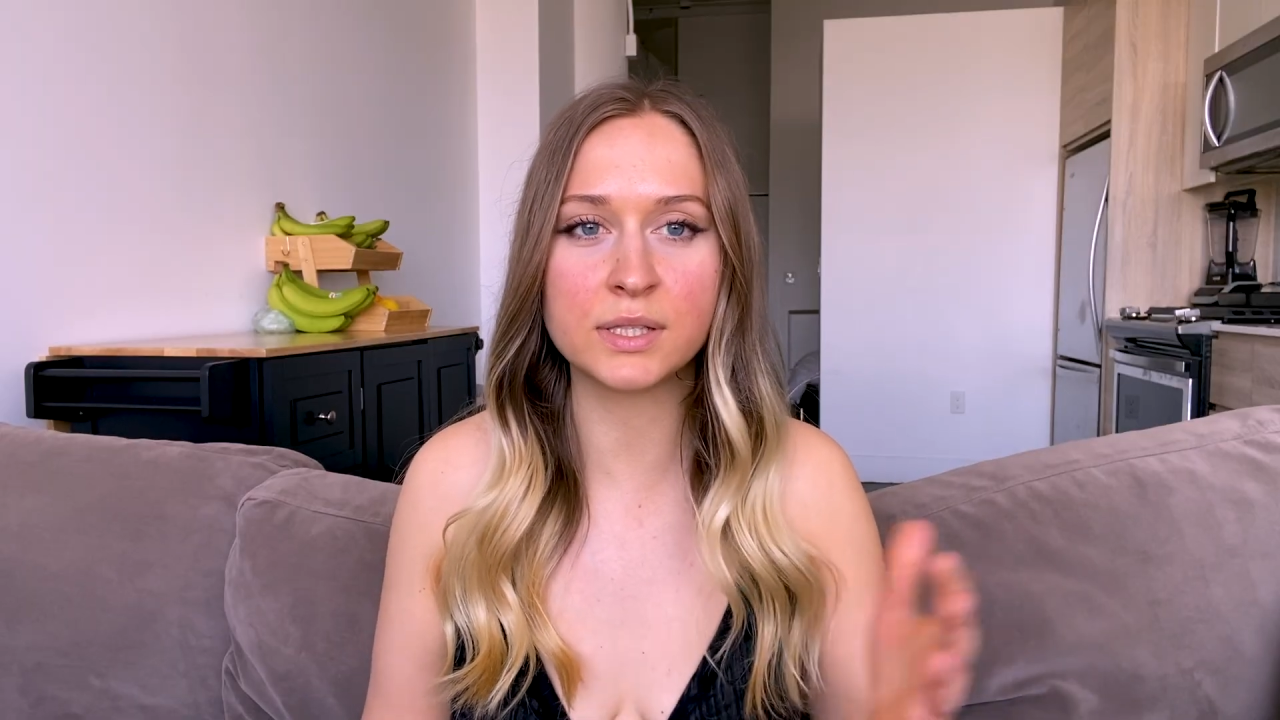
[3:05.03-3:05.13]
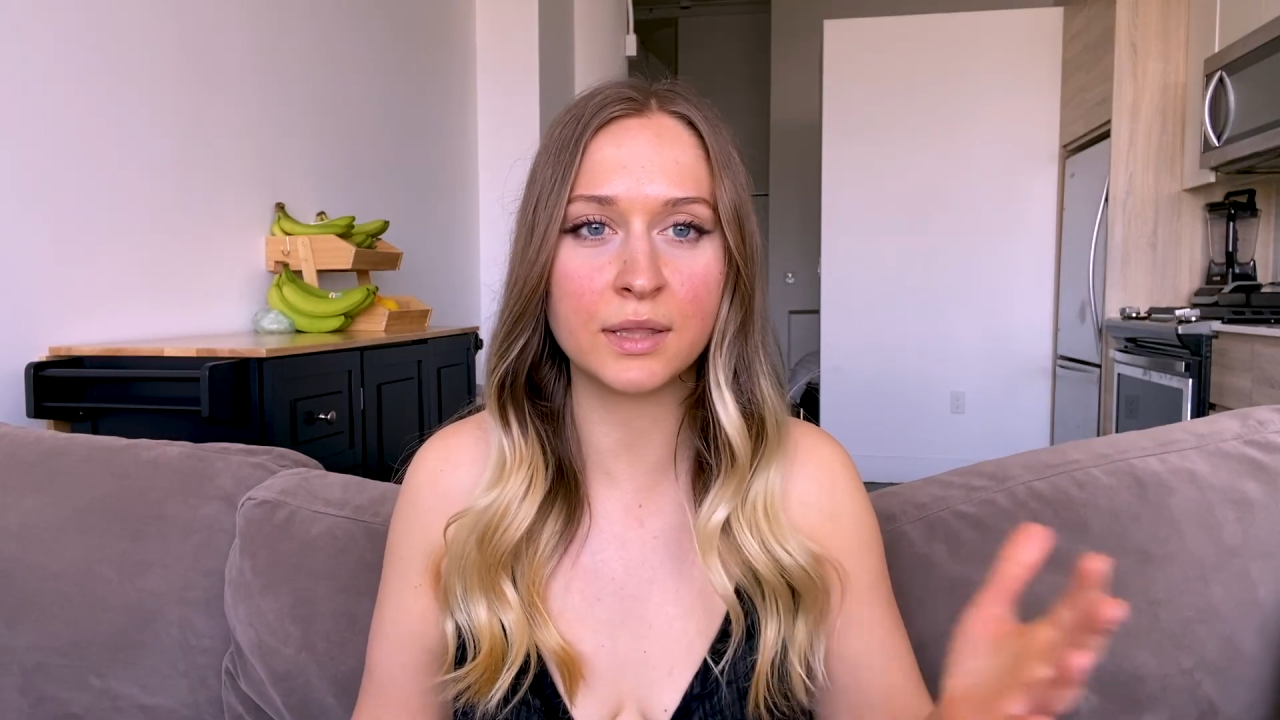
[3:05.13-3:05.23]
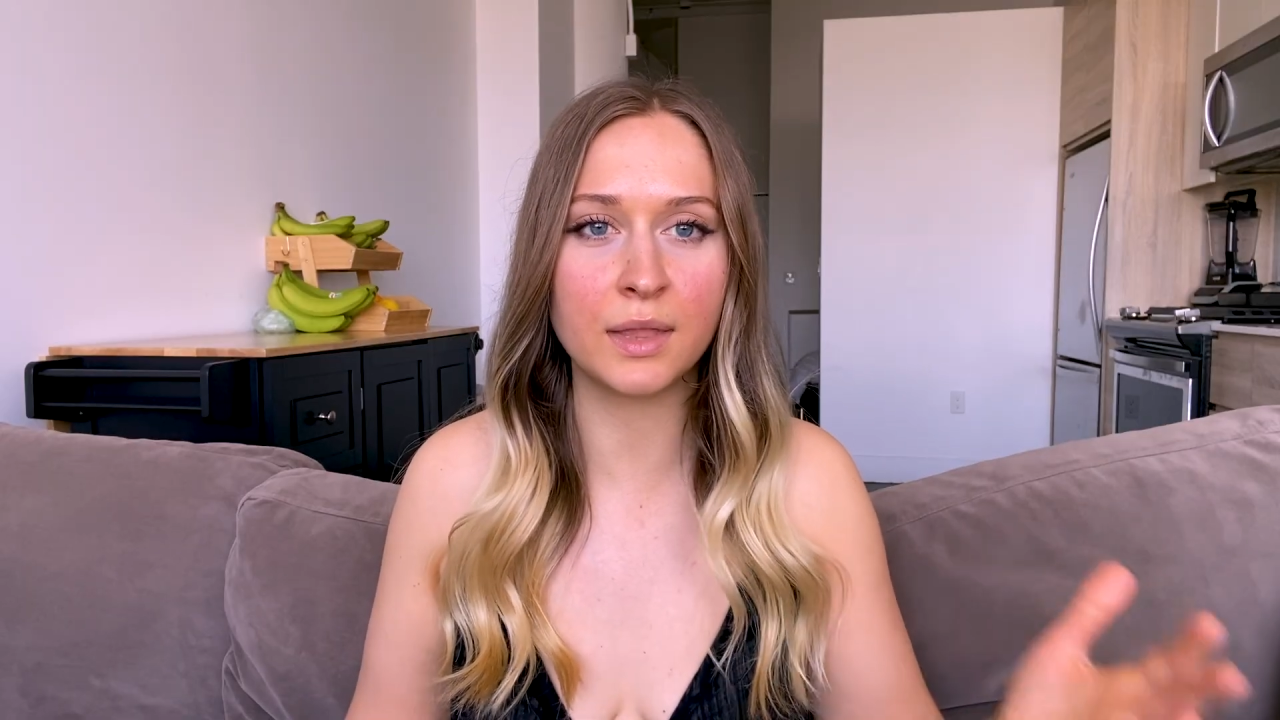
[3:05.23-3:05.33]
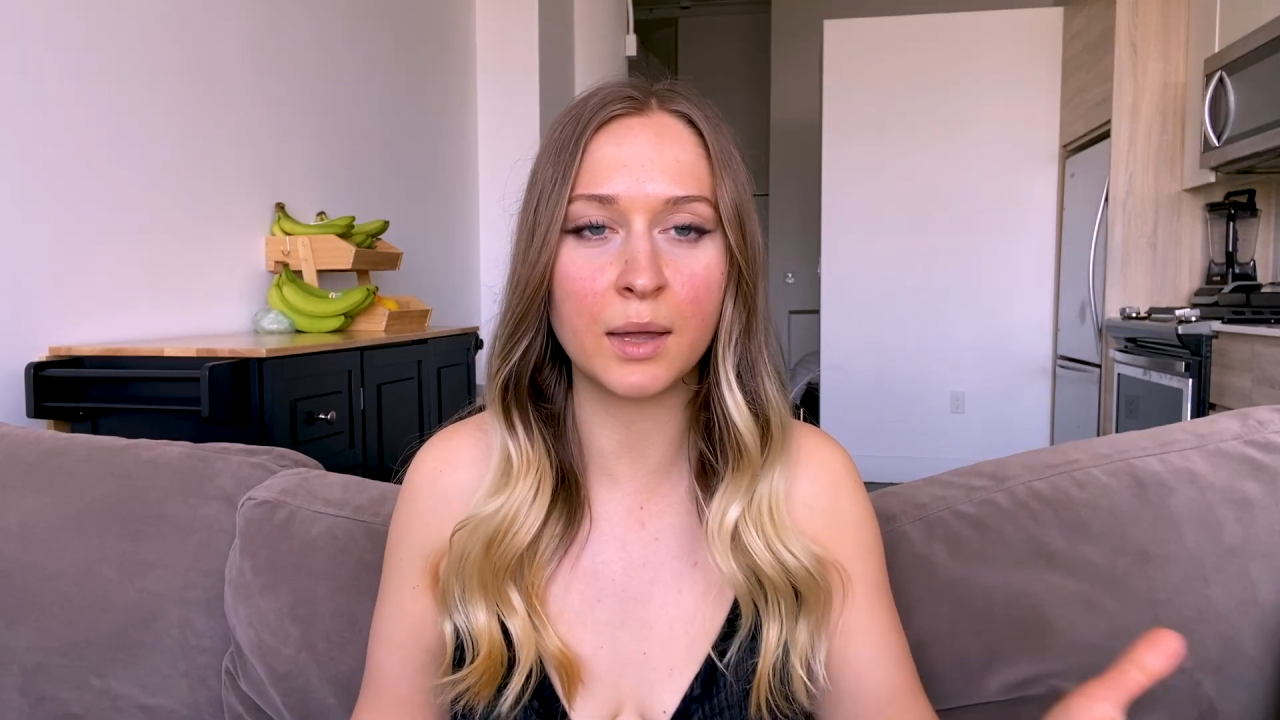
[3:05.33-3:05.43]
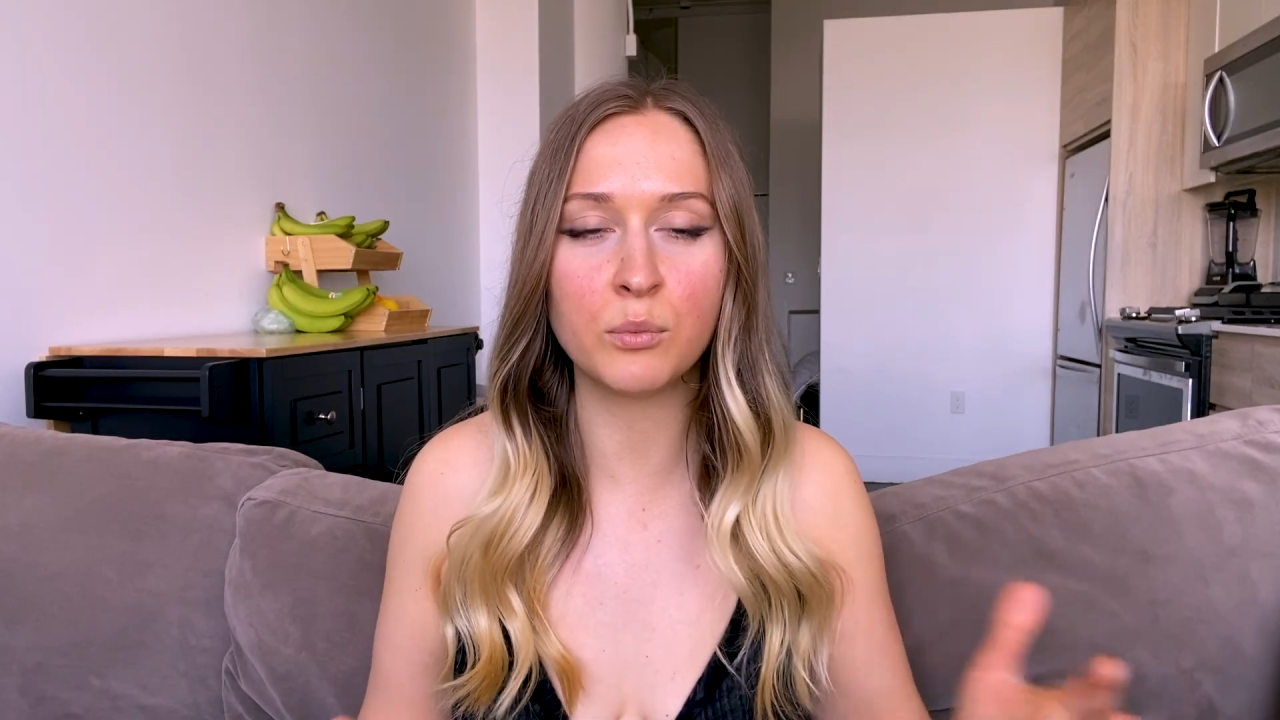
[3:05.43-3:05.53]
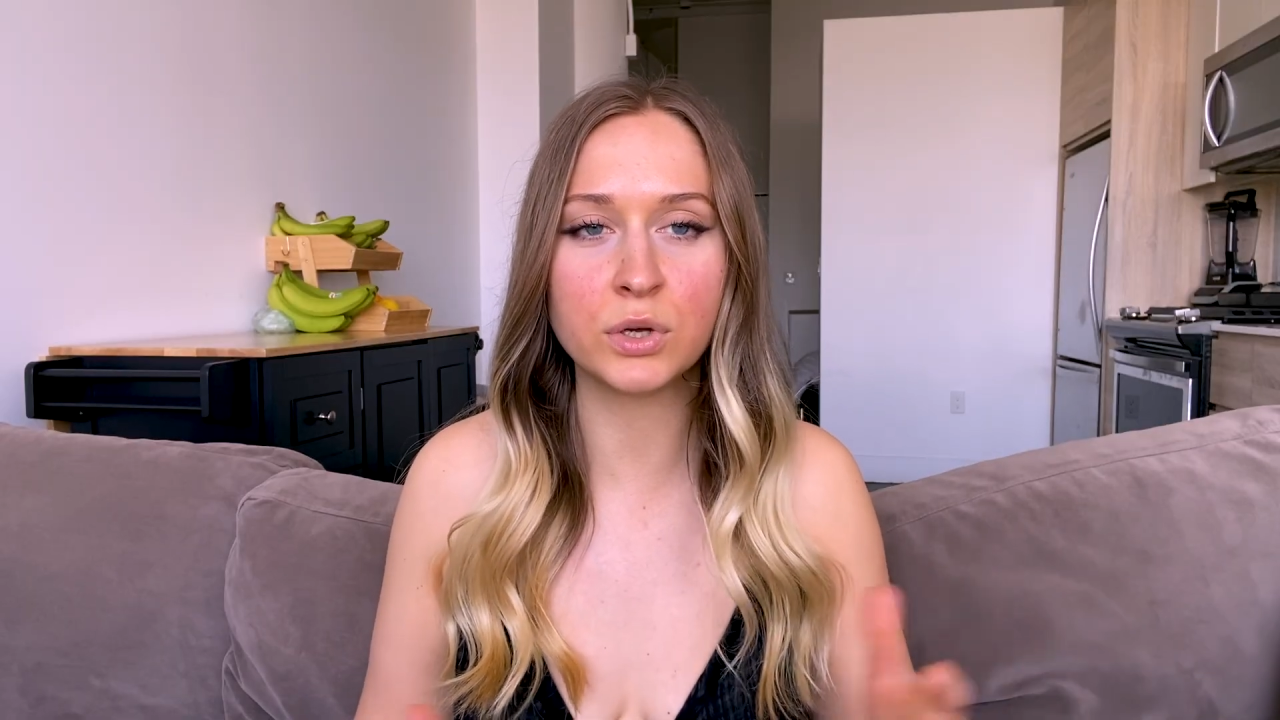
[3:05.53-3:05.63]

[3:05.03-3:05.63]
in them?